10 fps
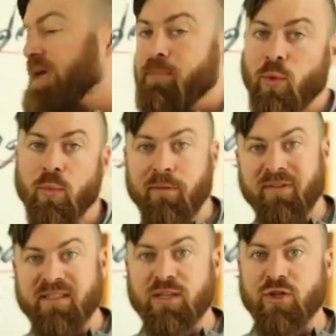people will
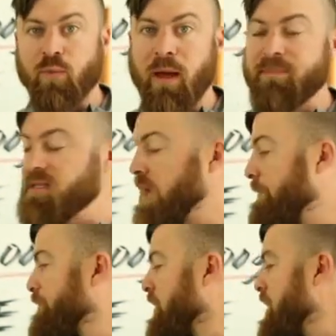visit your
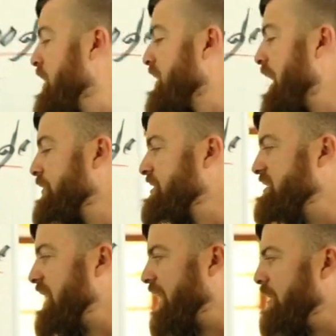website. Now, the
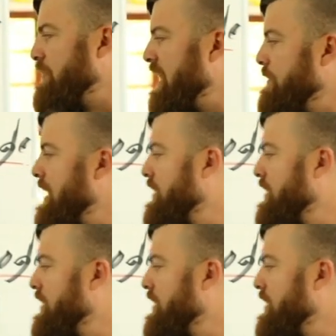second main